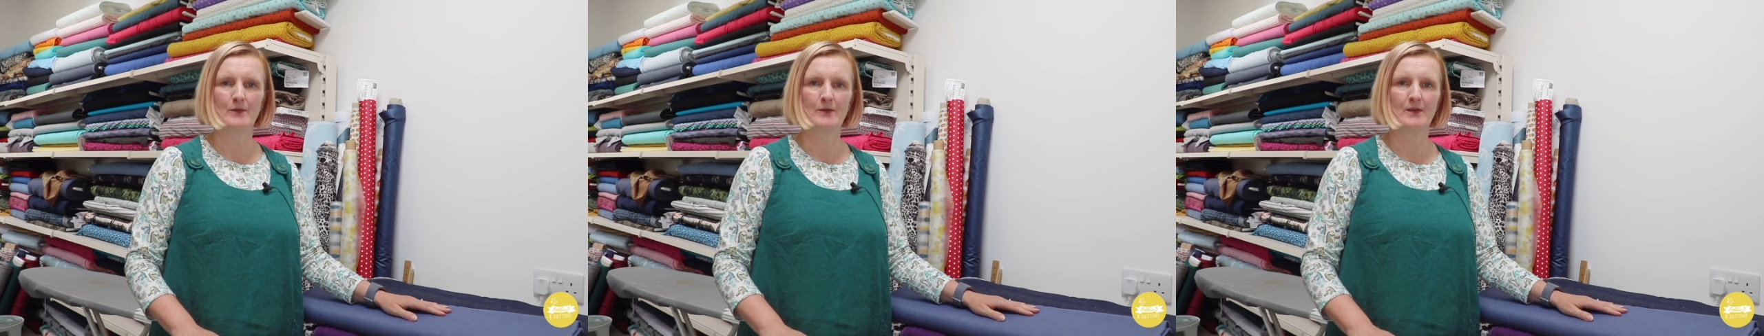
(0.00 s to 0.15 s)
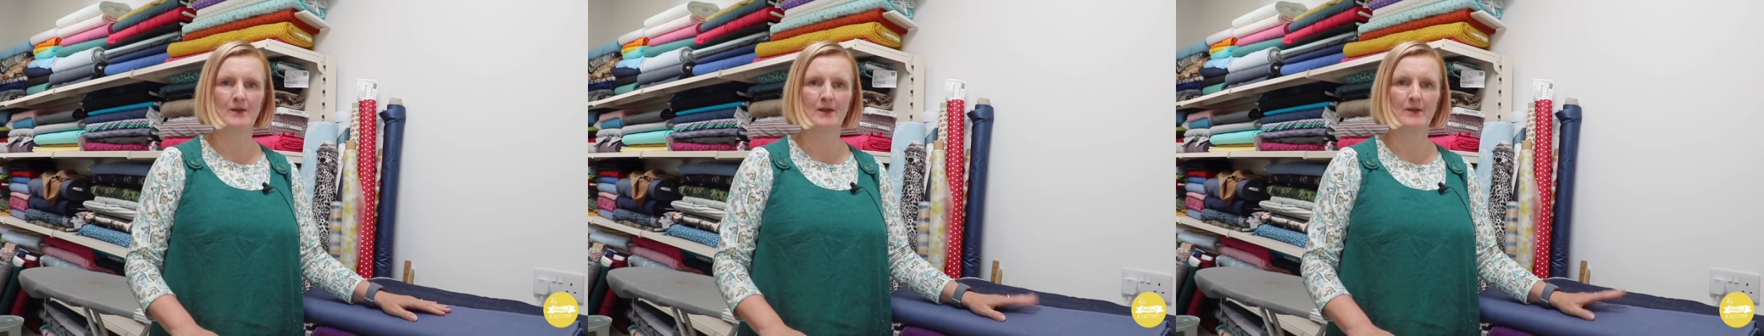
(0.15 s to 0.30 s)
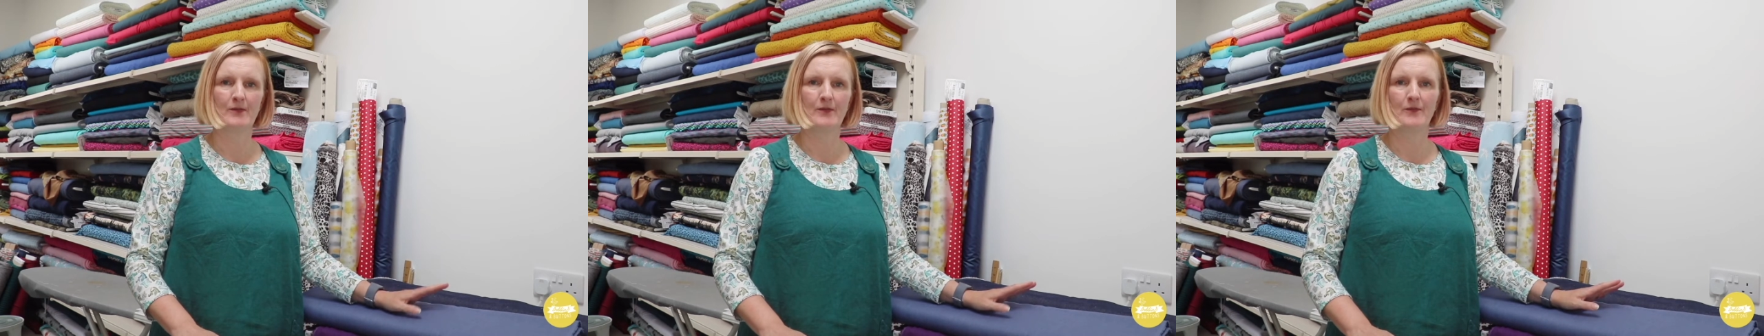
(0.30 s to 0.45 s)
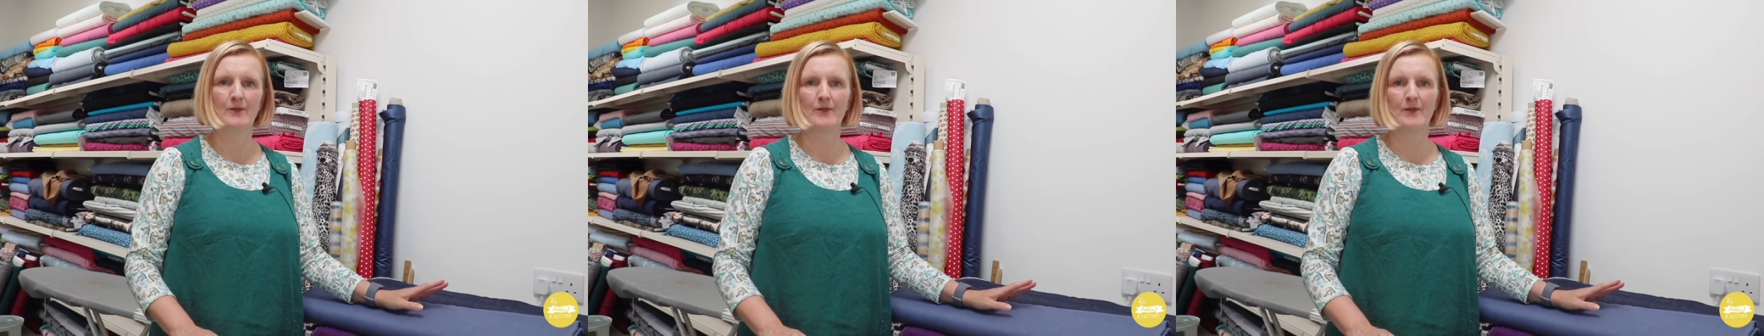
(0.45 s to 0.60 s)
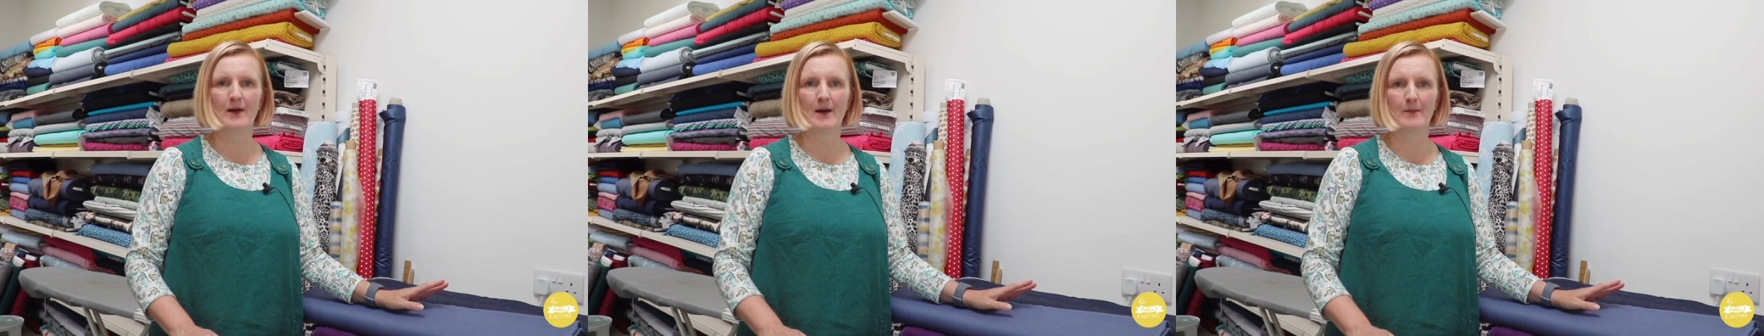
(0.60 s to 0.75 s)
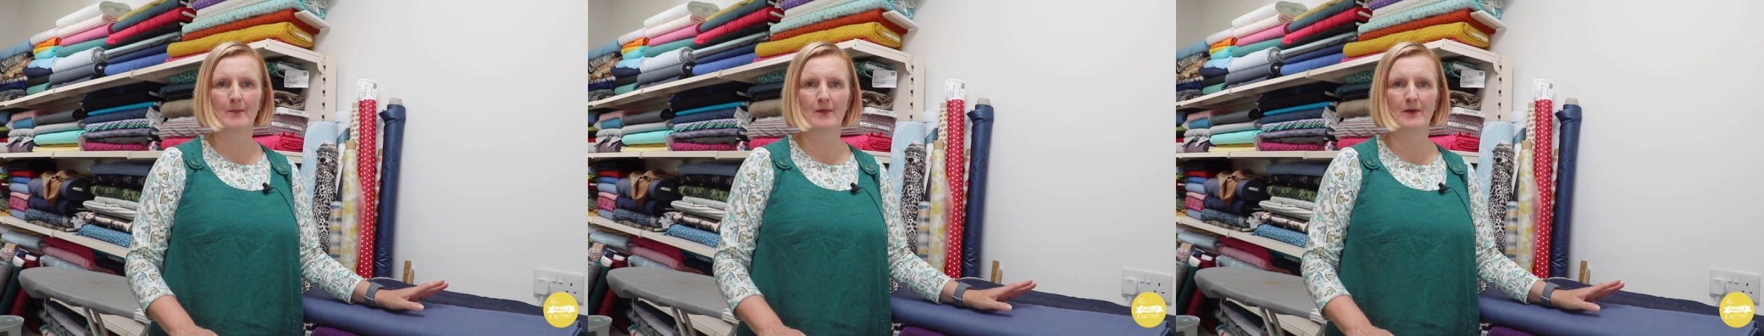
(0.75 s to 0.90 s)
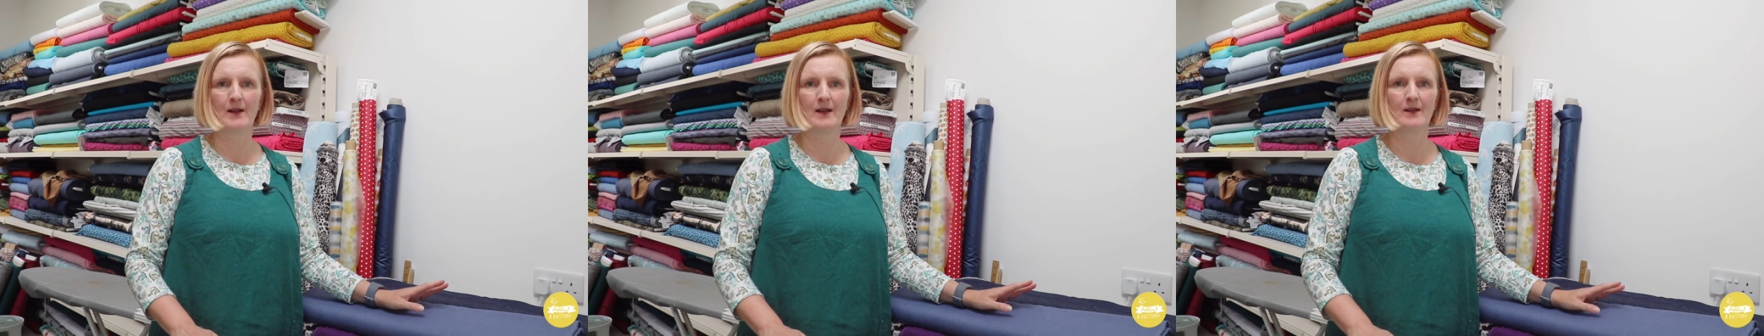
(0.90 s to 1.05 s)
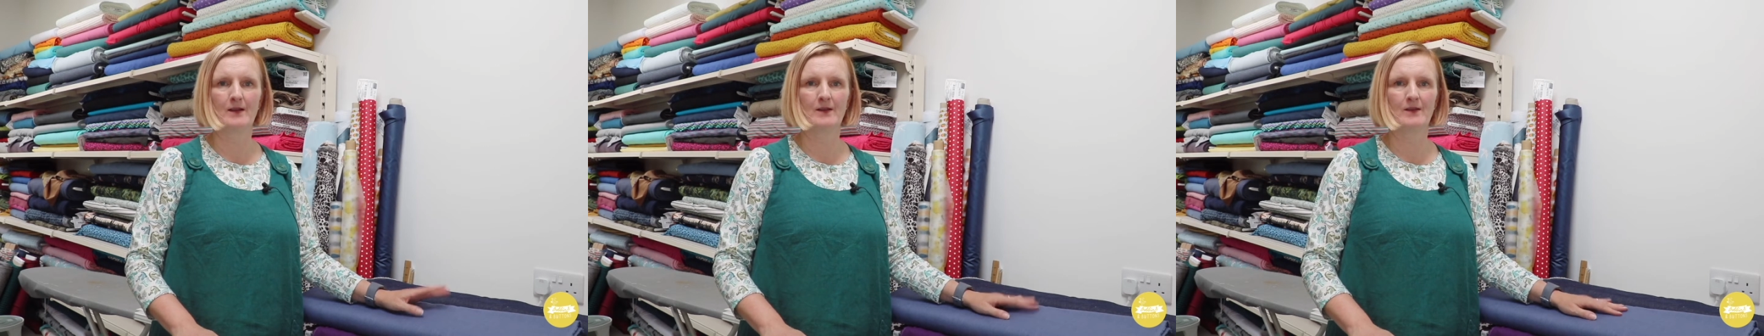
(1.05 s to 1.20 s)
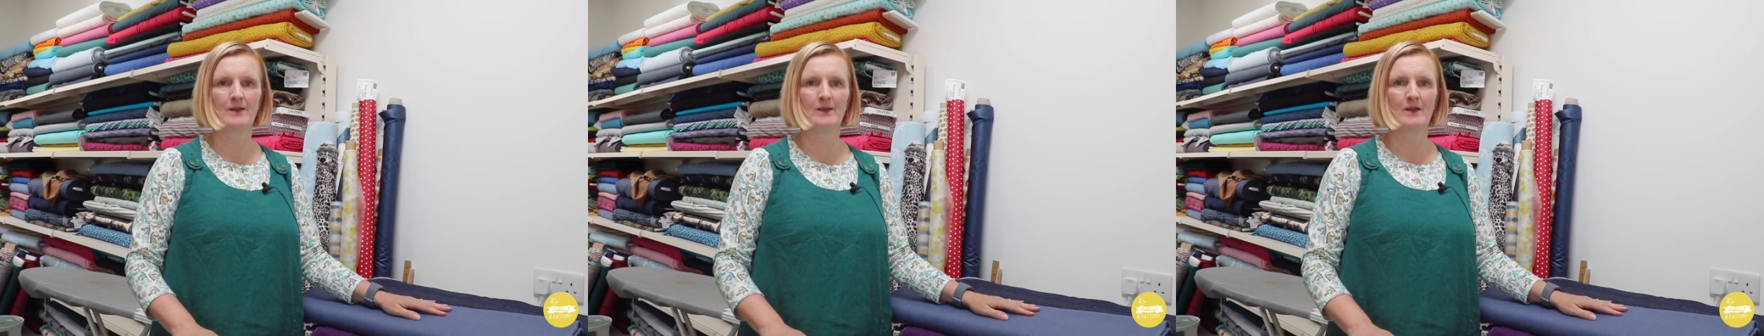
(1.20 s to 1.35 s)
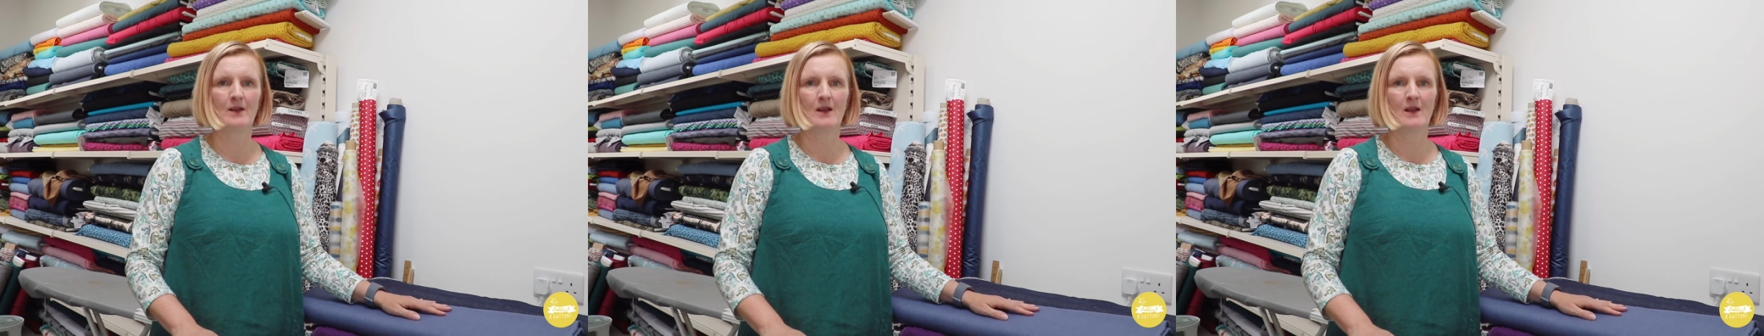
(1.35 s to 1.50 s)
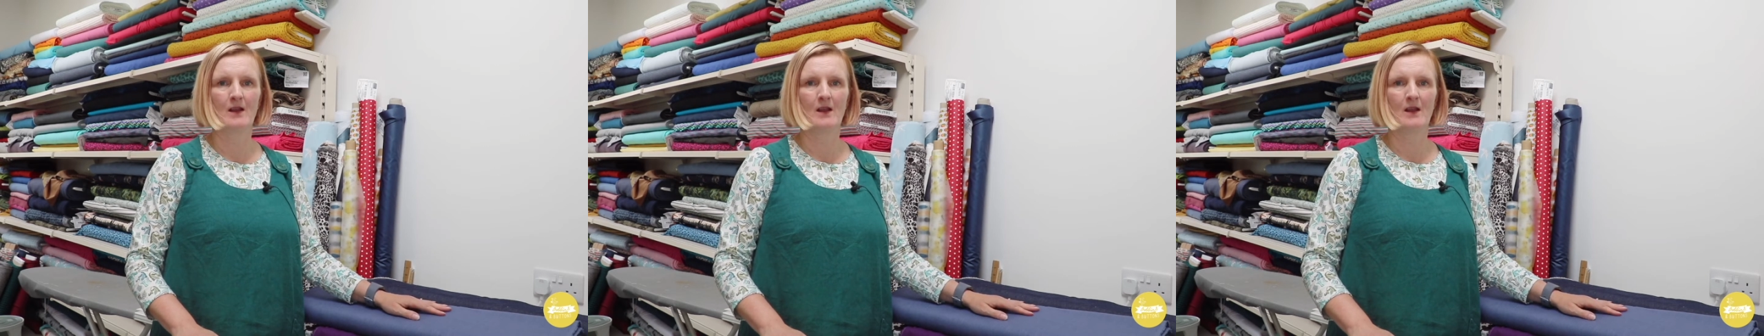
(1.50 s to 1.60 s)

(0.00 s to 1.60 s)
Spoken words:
with different fabrics